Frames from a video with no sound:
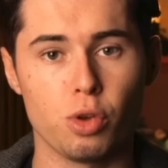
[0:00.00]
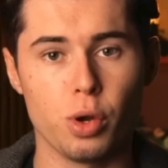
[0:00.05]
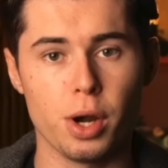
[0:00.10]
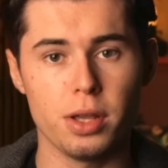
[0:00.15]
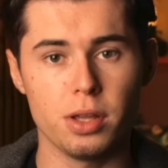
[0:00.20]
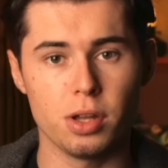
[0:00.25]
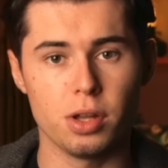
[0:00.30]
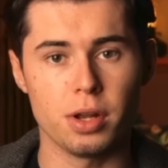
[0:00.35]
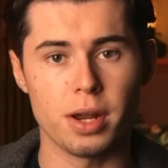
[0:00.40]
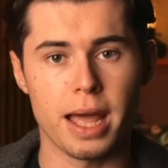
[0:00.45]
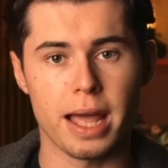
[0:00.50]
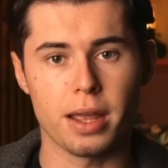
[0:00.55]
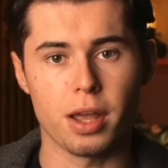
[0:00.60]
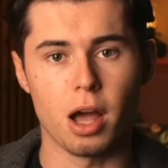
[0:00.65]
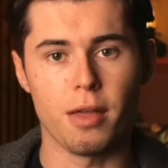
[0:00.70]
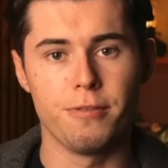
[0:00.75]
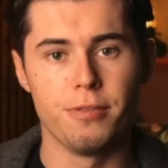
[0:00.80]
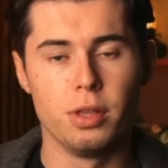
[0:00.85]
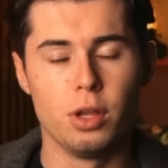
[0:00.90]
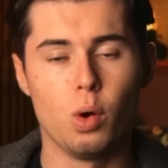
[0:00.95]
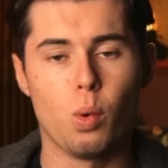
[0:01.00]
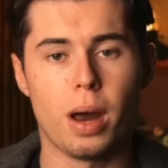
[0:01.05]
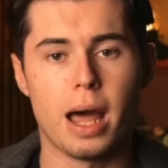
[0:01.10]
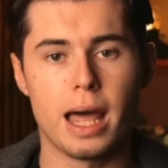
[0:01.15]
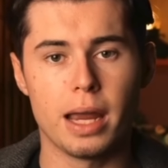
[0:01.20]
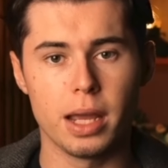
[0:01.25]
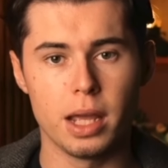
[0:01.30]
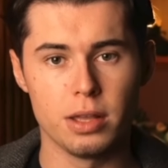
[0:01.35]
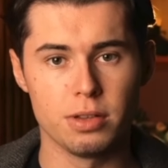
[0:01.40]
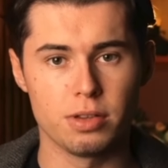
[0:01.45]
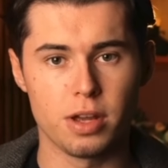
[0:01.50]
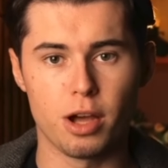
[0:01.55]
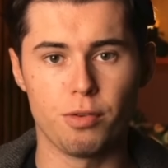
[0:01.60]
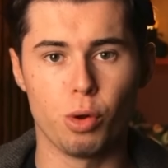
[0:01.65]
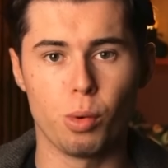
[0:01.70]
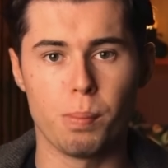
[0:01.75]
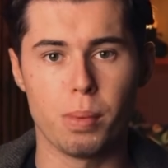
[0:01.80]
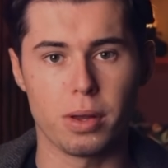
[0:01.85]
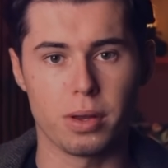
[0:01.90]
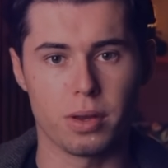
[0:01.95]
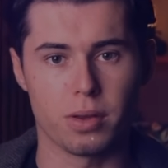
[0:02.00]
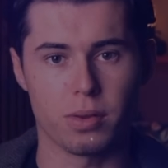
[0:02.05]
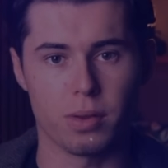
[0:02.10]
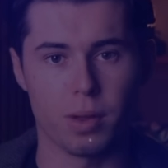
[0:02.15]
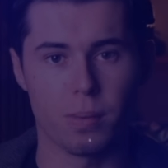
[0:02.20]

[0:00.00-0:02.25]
Creating an A I video ad has never been this